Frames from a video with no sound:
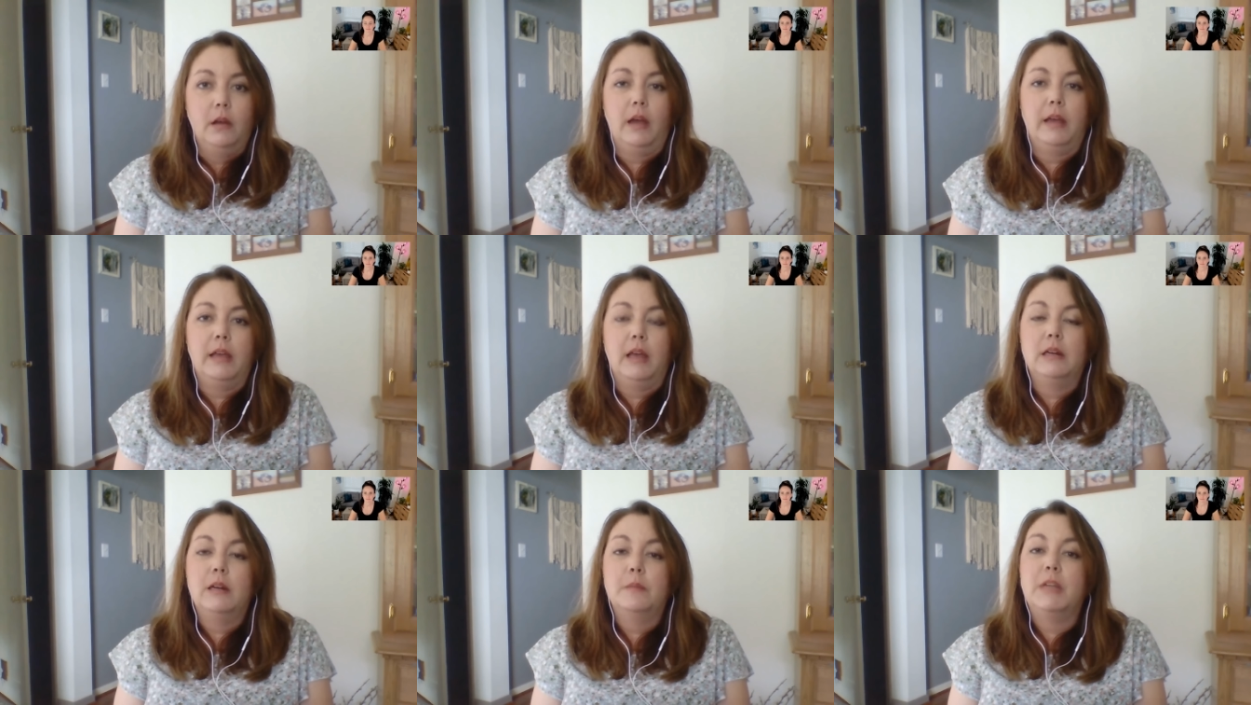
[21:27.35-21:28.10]
I
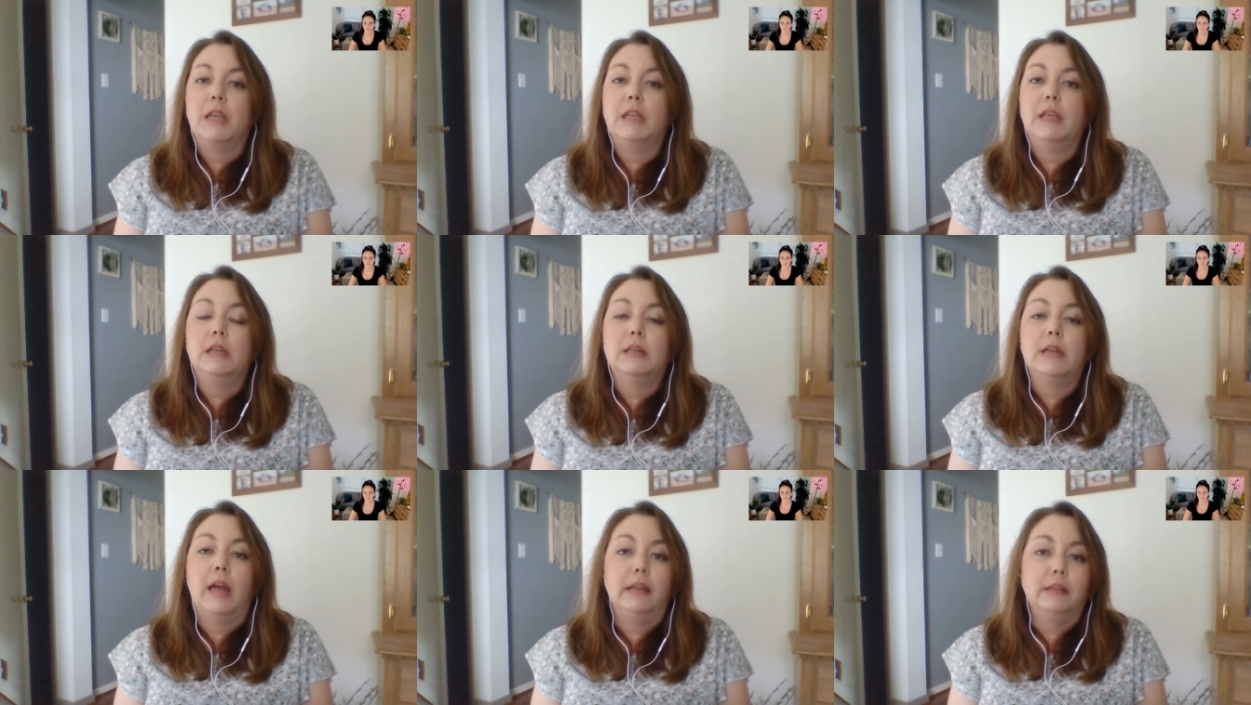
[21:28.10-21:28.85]
ended up taking
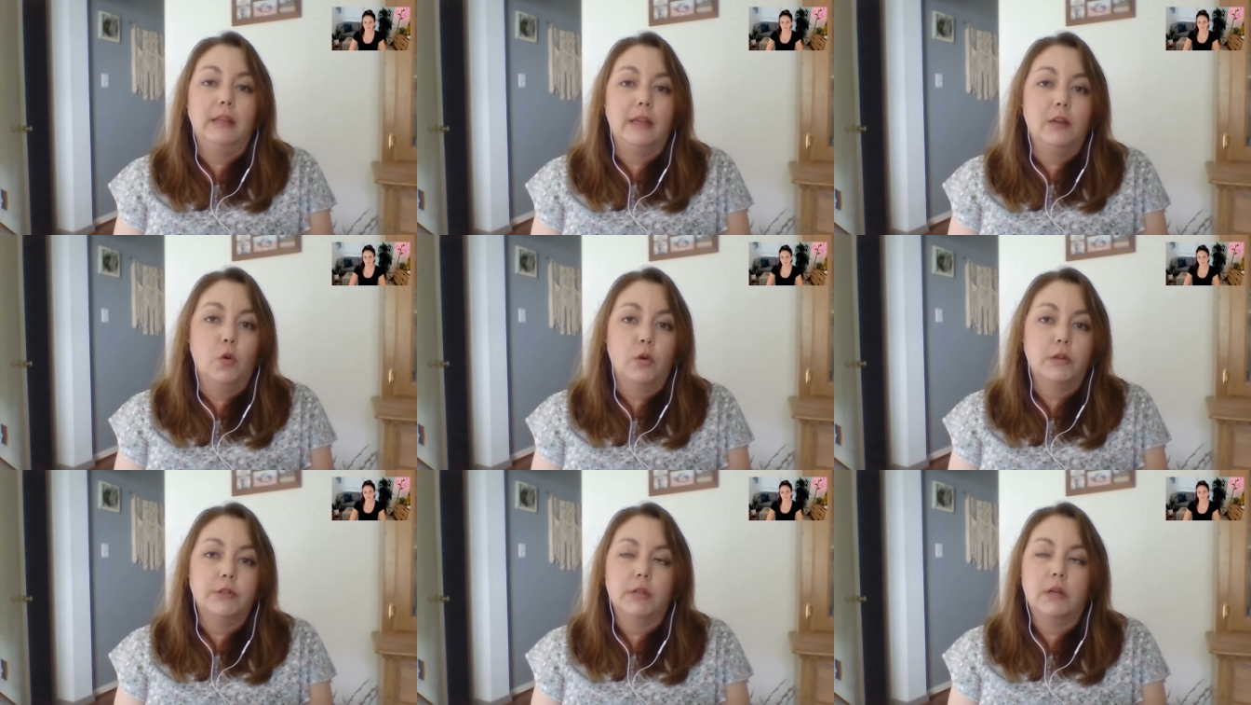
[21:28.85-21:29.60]
an online
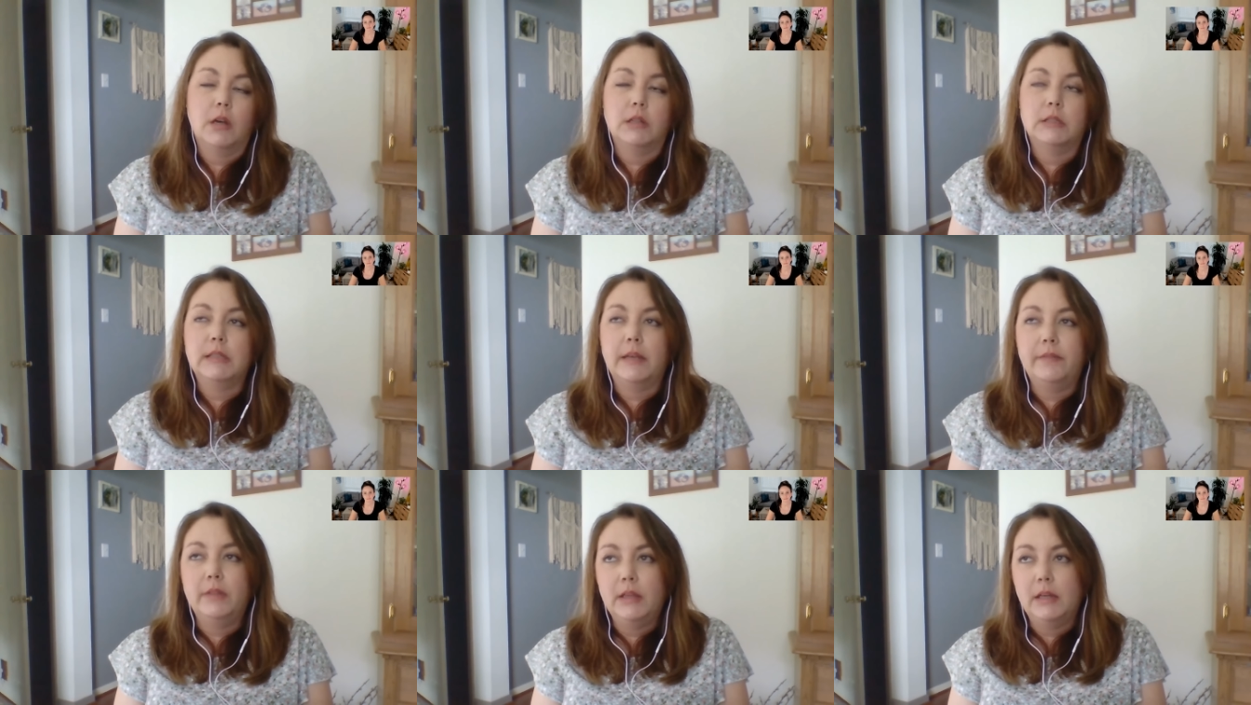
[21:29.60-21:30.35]
course that cost
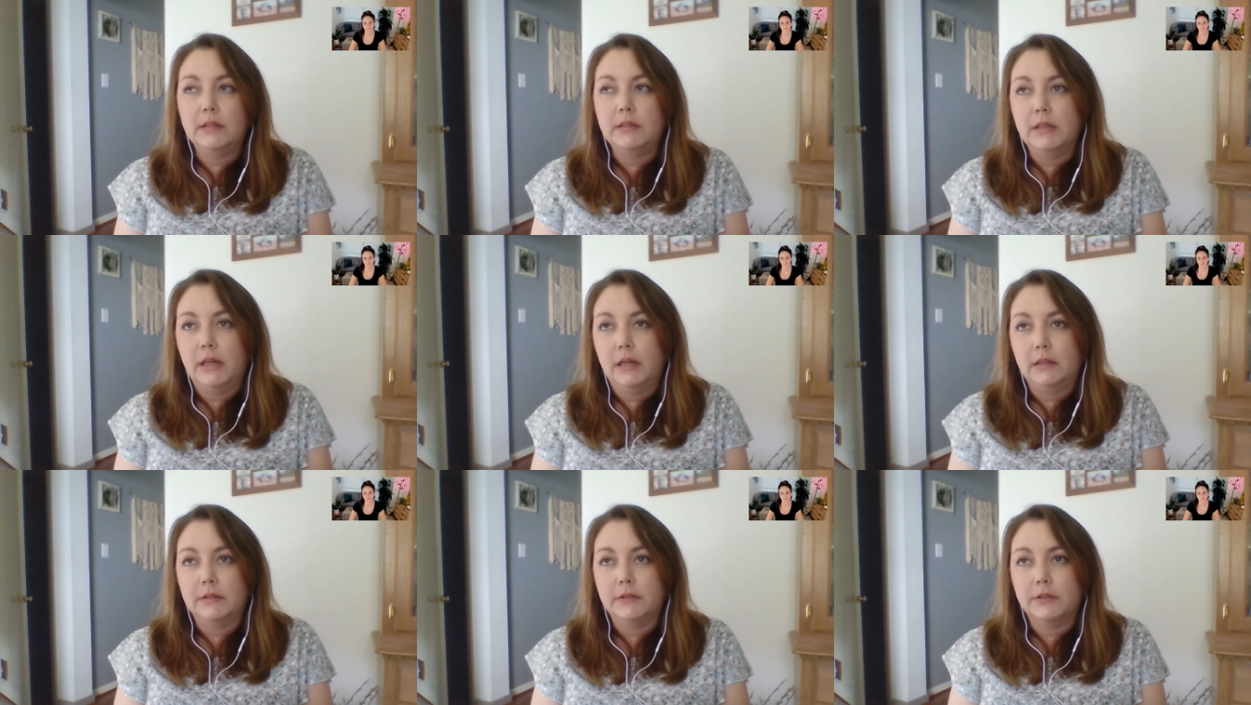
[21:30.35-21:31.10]

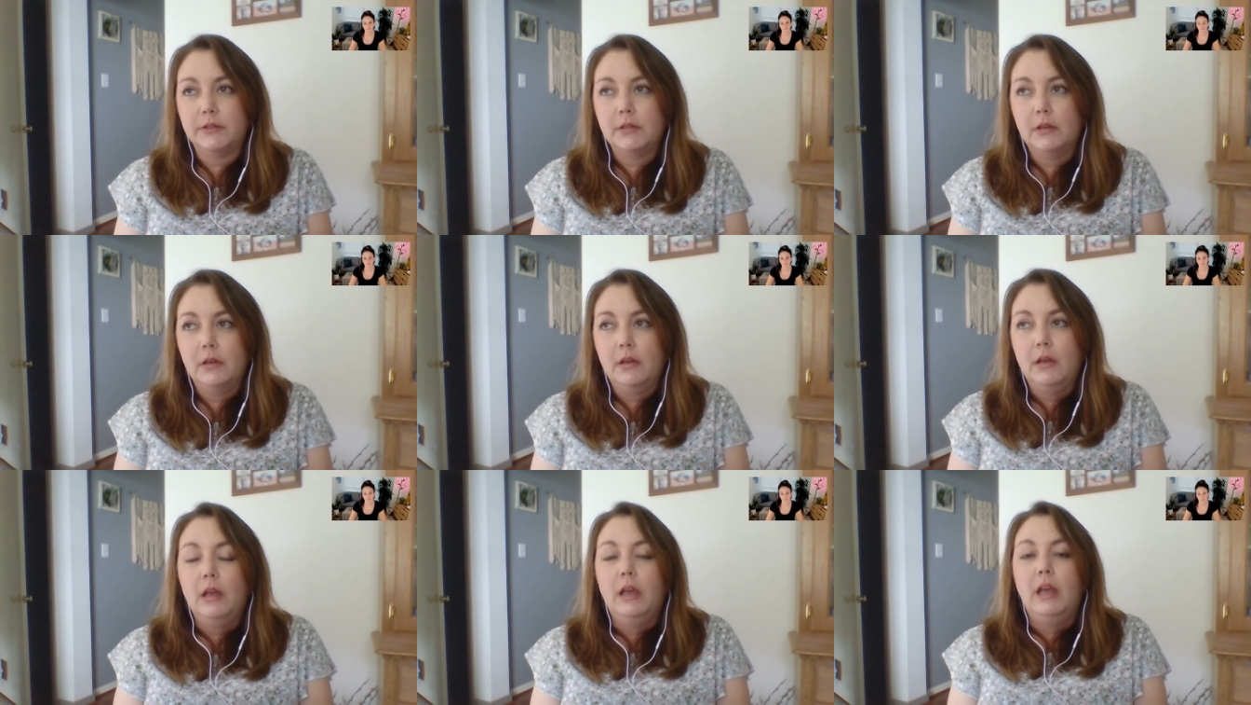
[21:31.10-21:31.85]
$7,000.
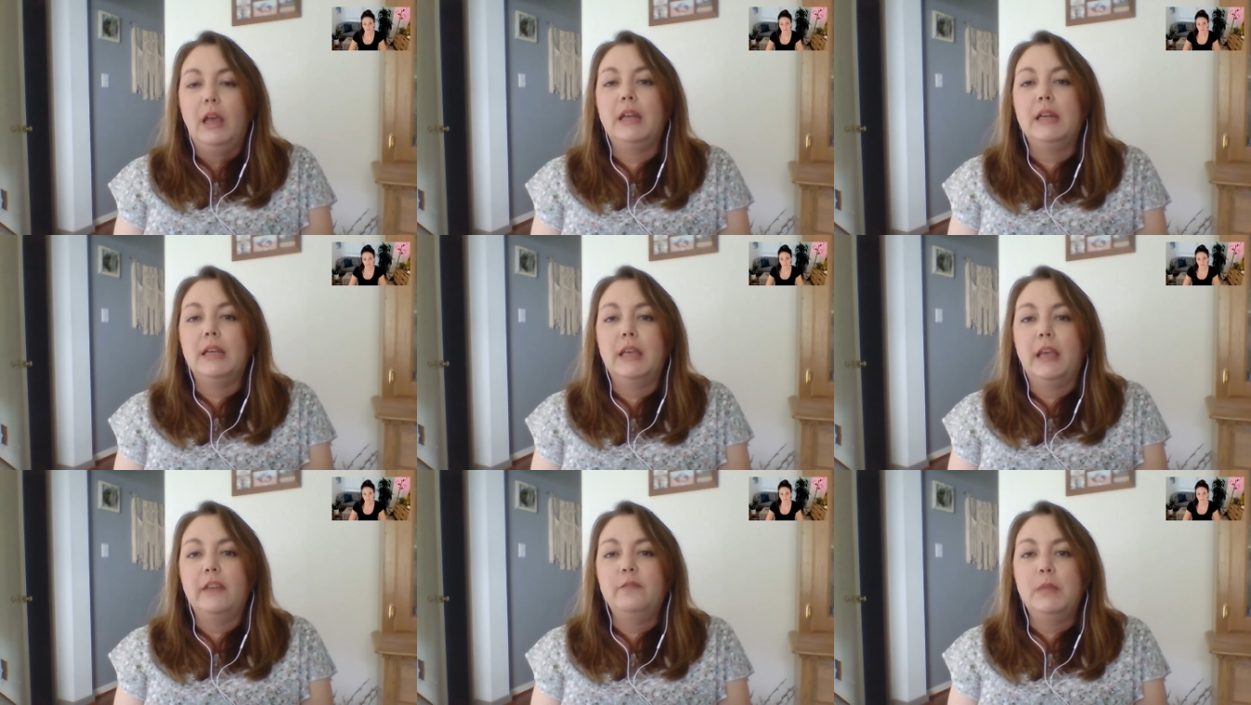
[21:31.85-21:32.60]
And it
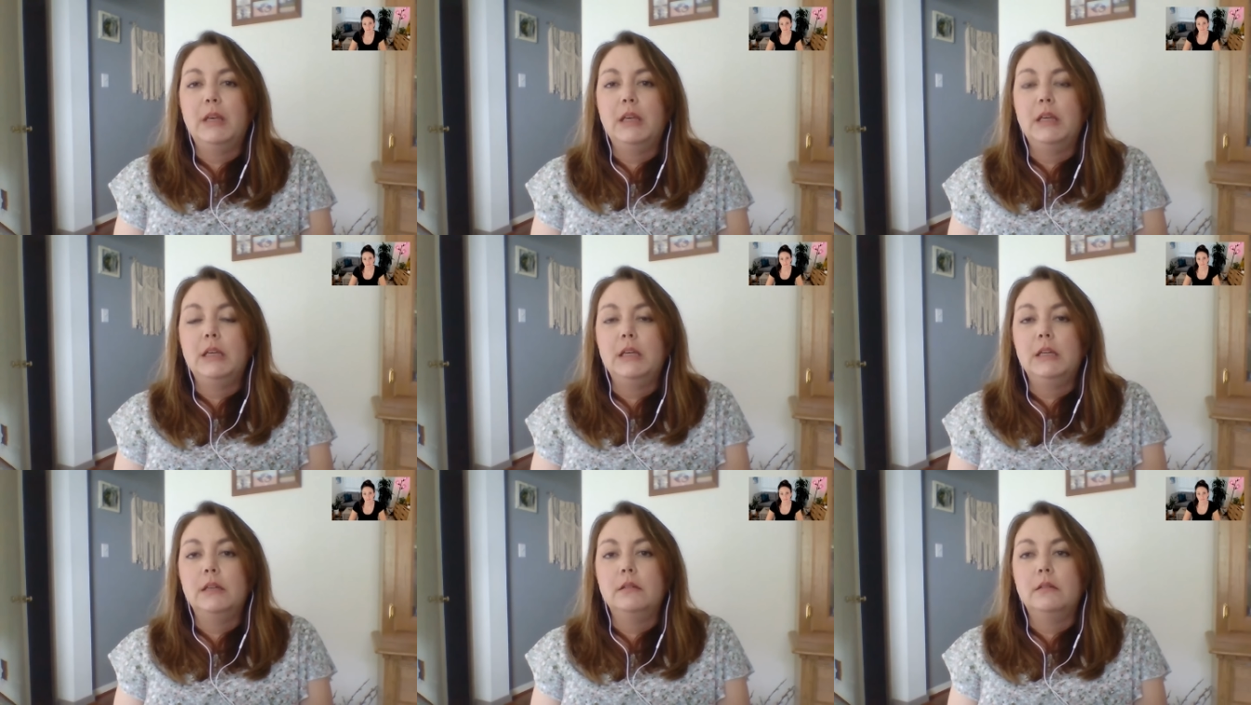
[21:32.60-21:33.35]
gave
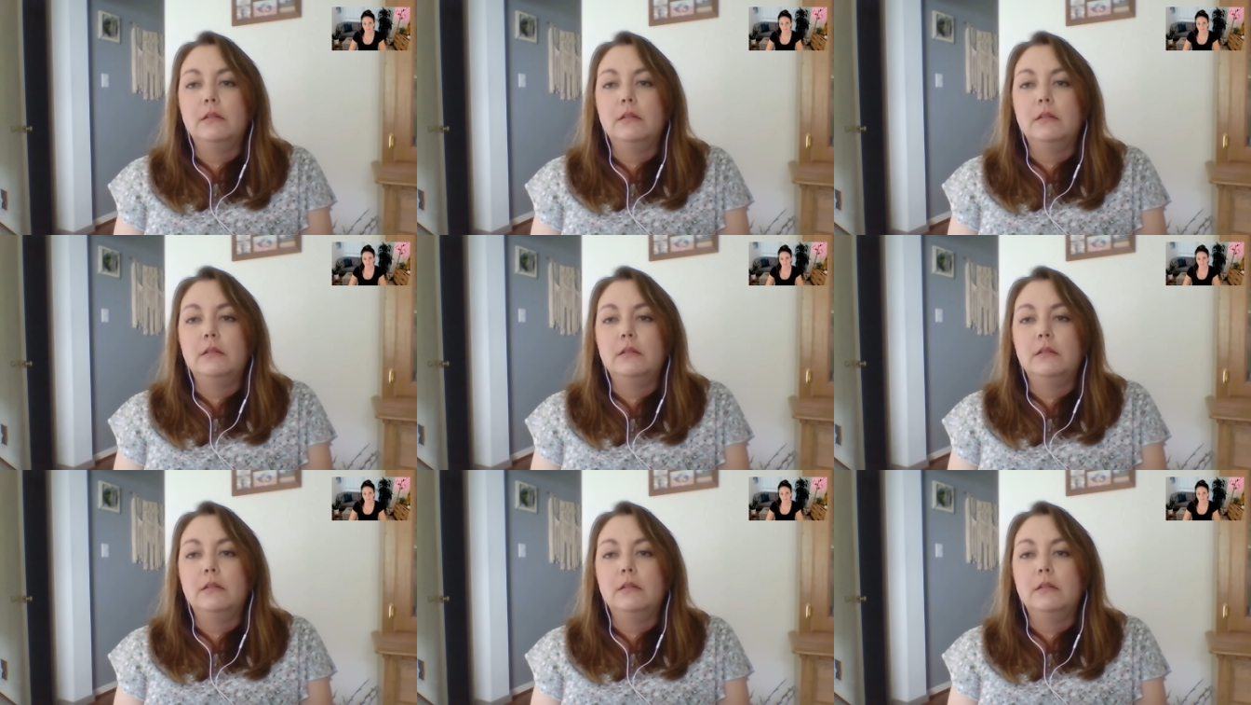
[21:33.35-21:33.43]
me